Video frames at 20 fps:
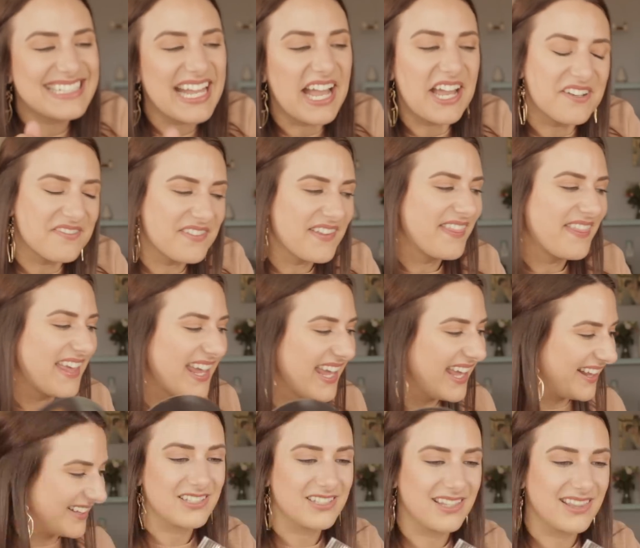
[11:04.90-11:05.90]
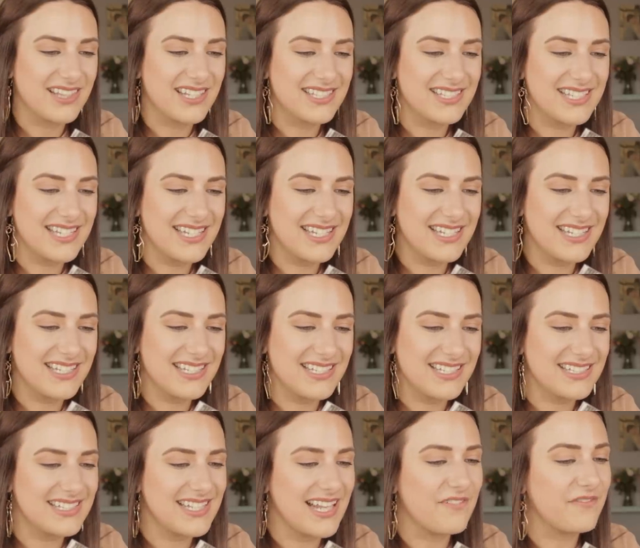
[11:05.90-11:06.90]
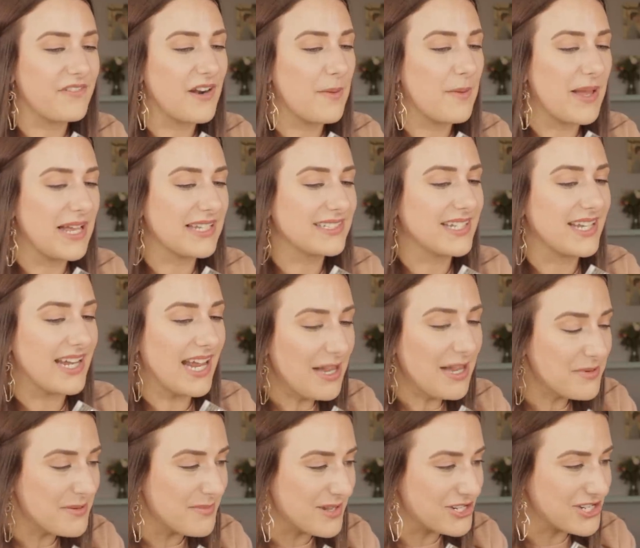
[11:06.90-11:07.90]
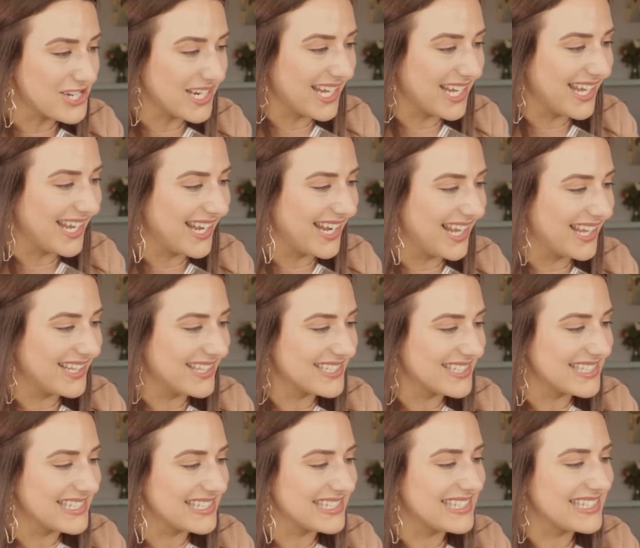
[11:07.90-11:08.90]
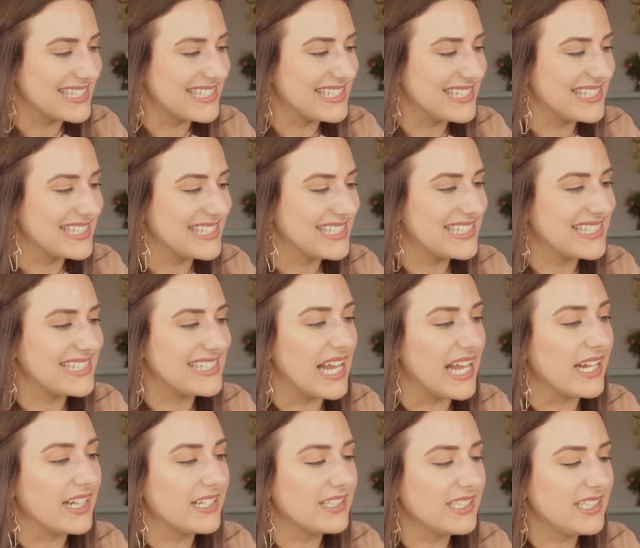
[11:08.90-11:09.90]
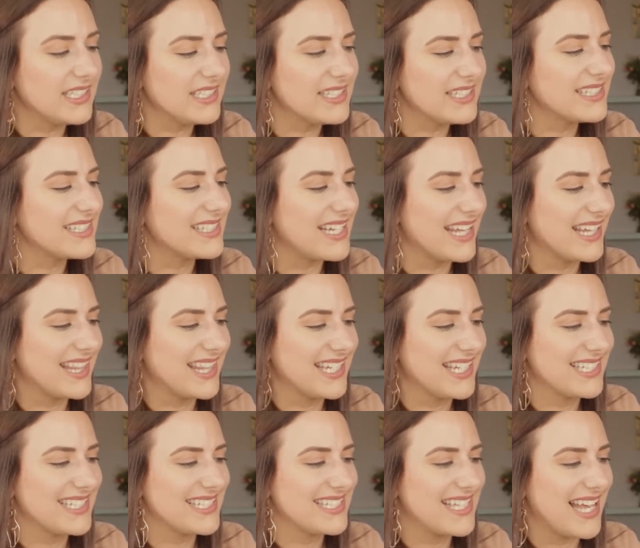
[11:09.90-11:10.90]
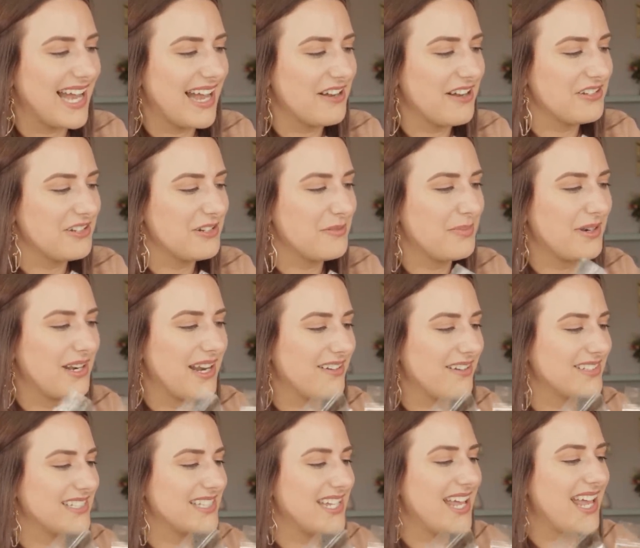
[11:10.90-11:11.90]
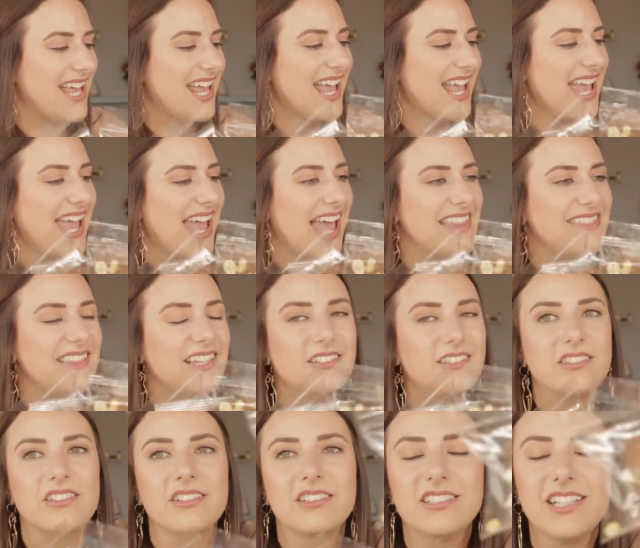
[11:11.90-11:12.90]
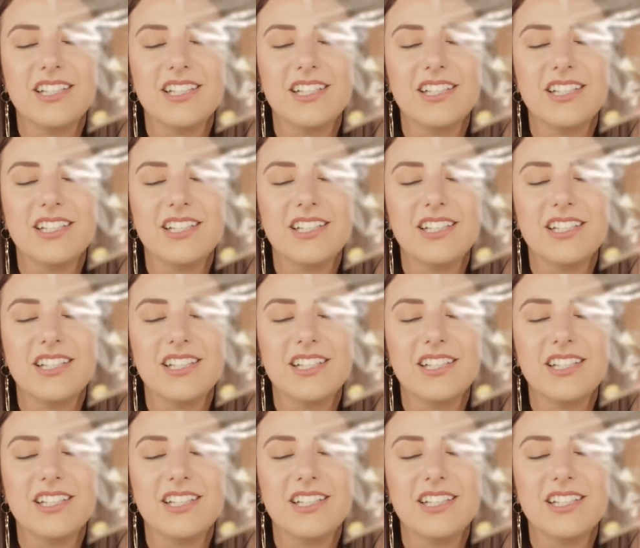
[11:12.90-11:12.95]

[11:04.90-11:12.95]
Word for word: kind of a thing. So this is from Escanaba, Michigan, and this is Sayklly's, I think is how you pronounce it. And they look